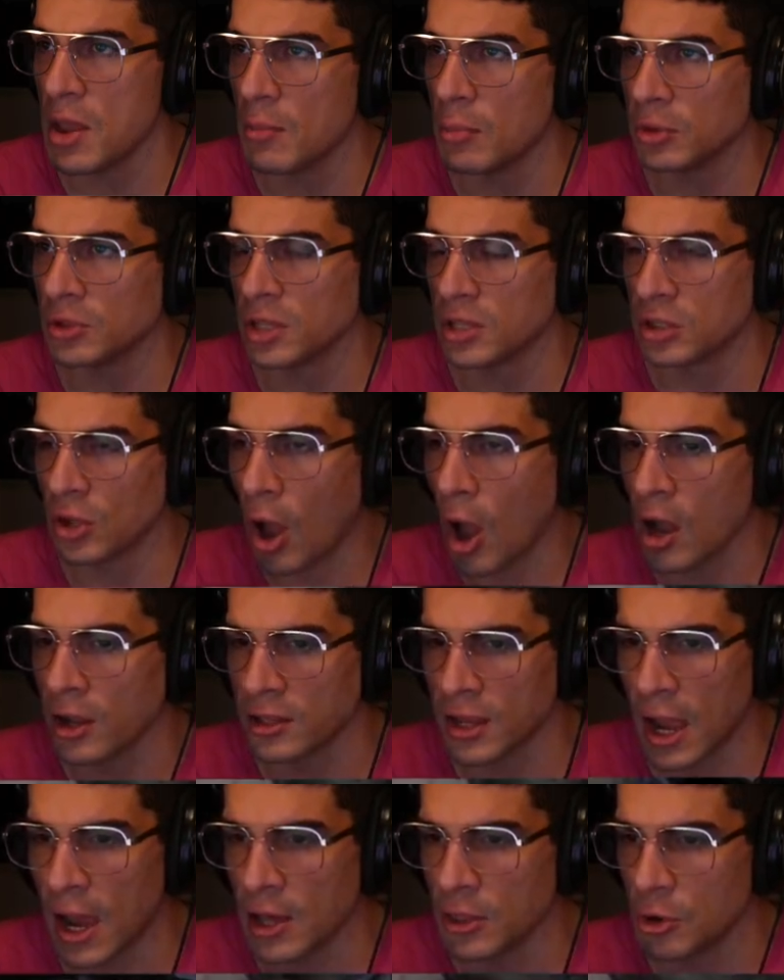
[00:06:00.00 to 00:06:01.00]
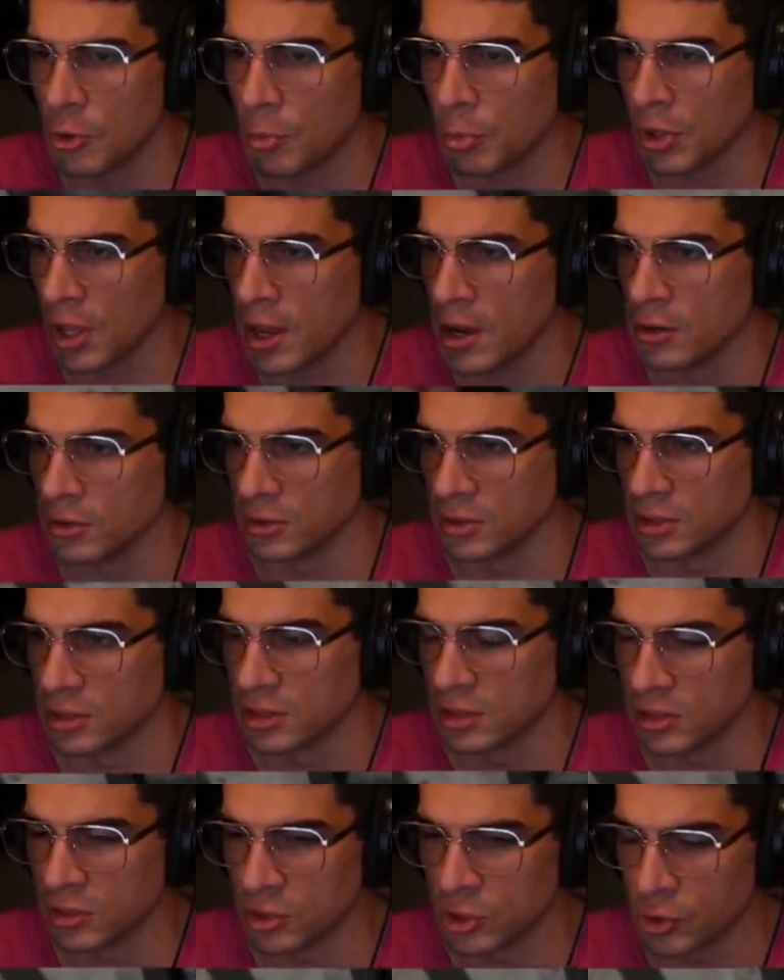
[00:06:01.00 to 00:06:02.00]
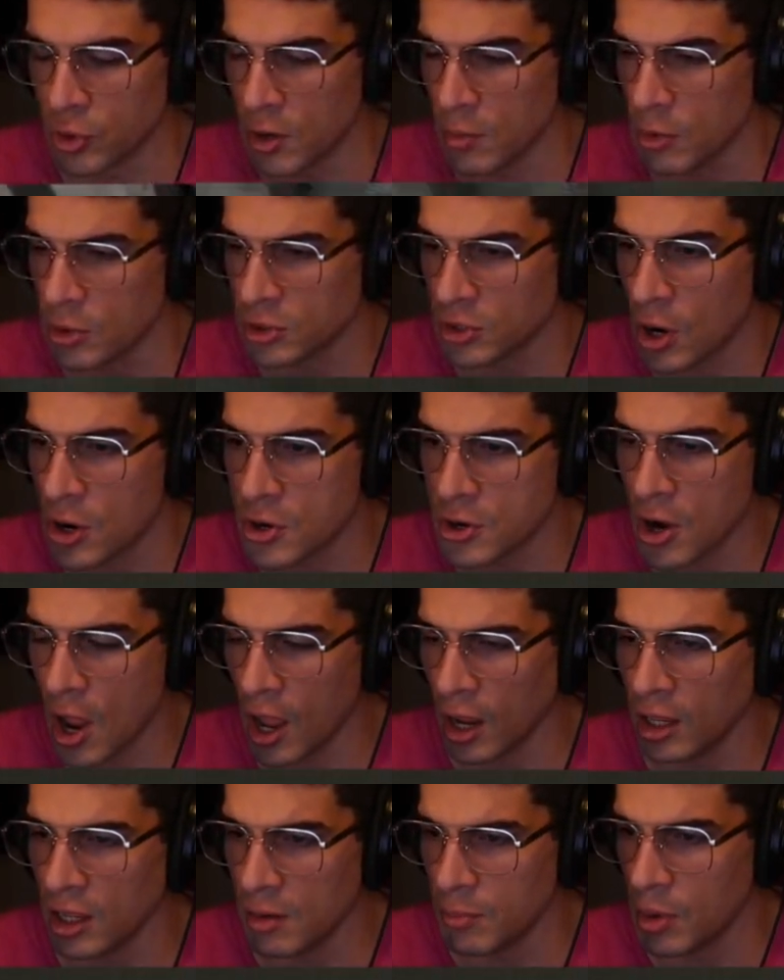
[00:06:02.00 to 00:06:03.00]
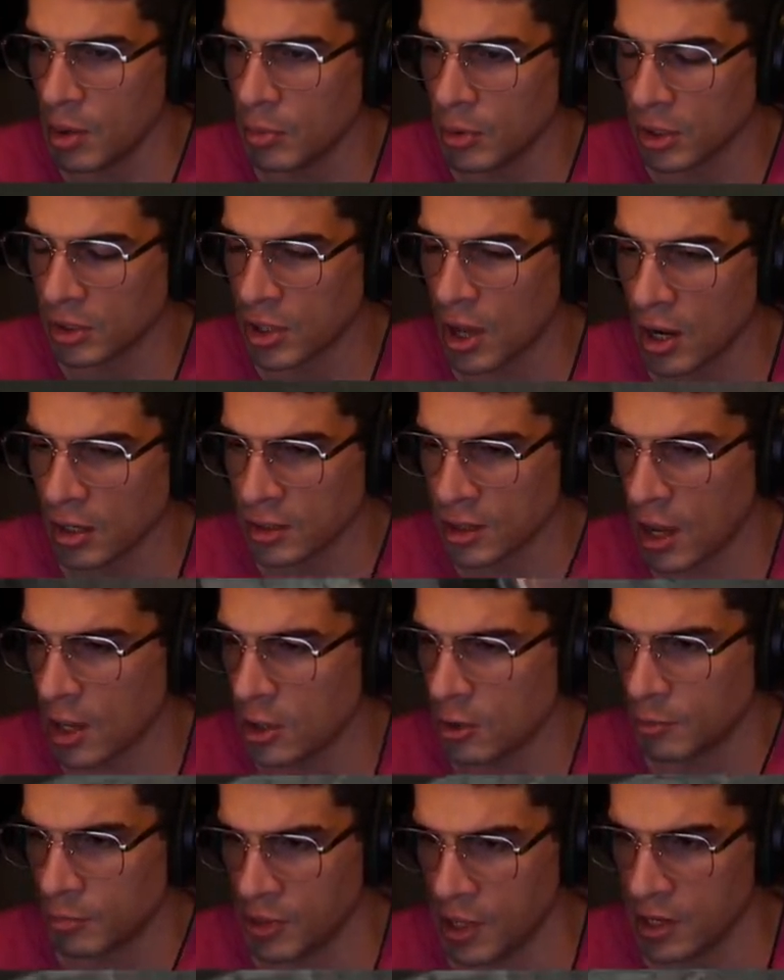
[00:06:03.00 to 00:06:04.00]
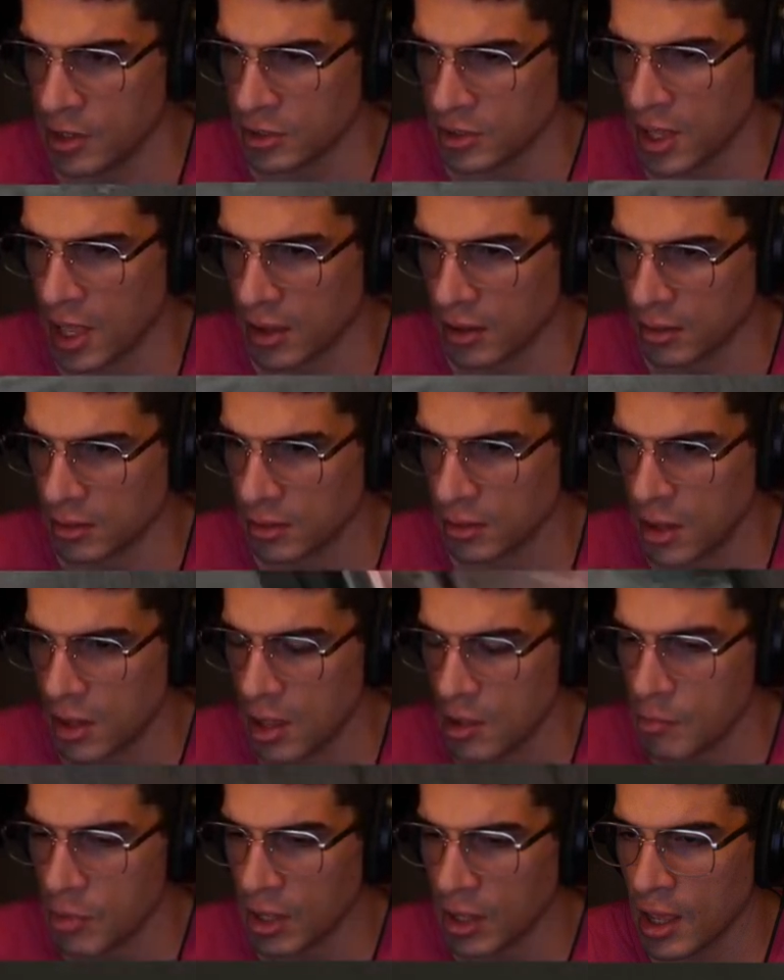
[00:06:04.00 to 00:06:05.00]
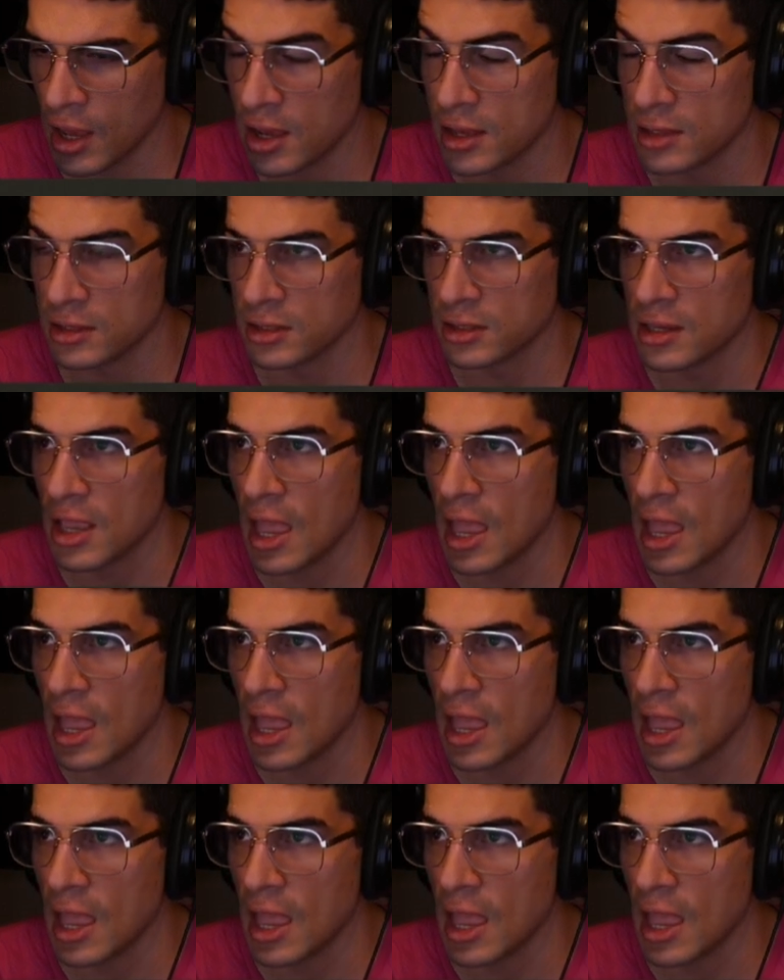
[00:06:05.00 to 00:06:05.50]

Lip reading: able to talk to other players. The streamers are not going to be able to talk to other players now because